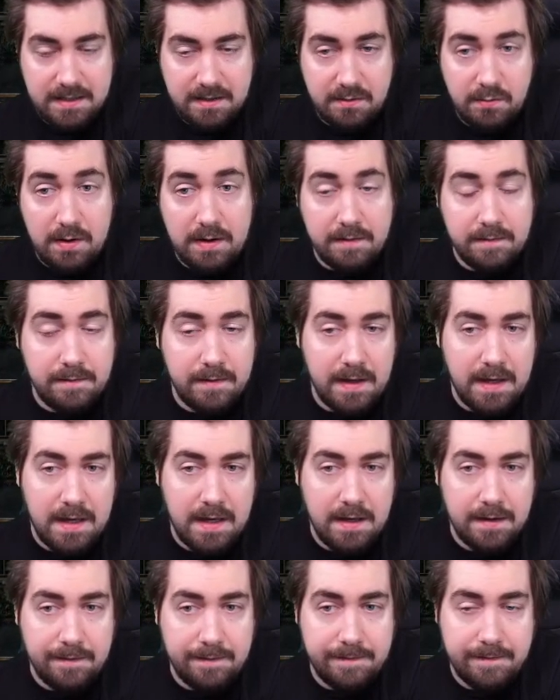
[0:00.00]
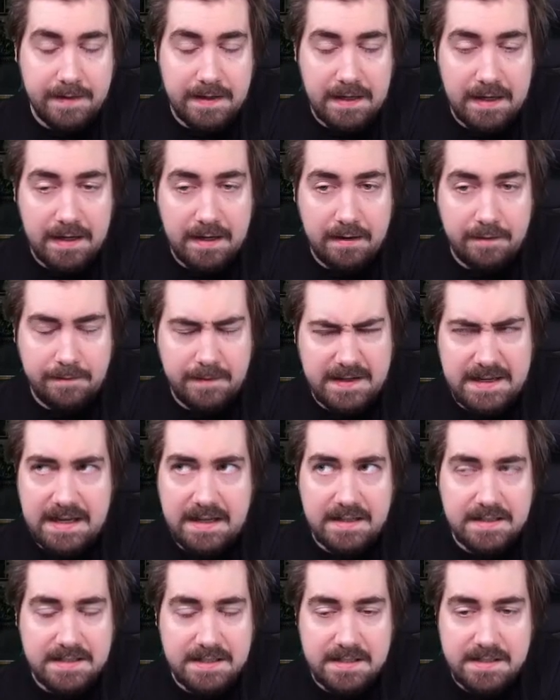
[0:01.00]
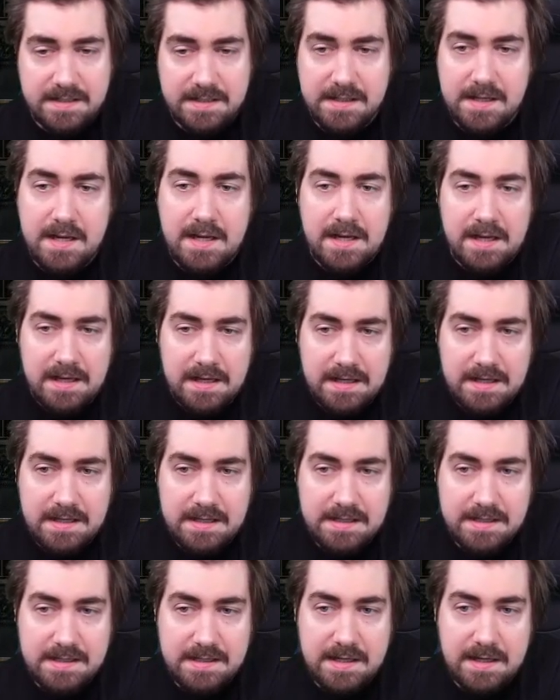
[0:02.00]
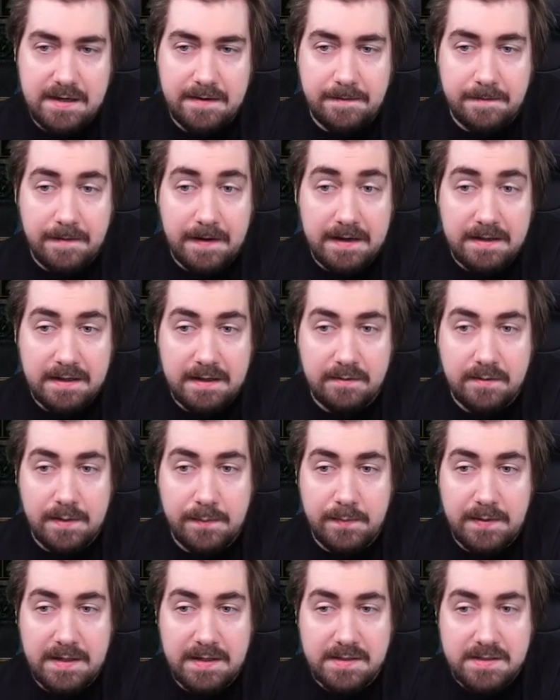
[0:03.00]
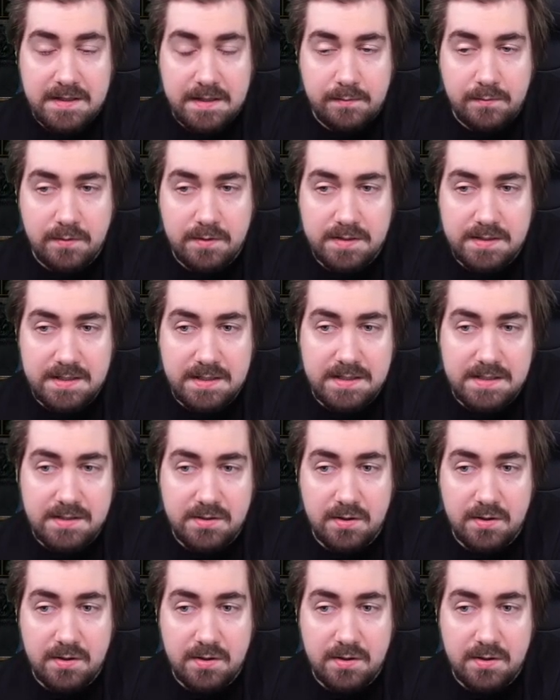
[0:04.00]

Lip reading: You have Fidelitas is fairly rippy in Chamber of Sins.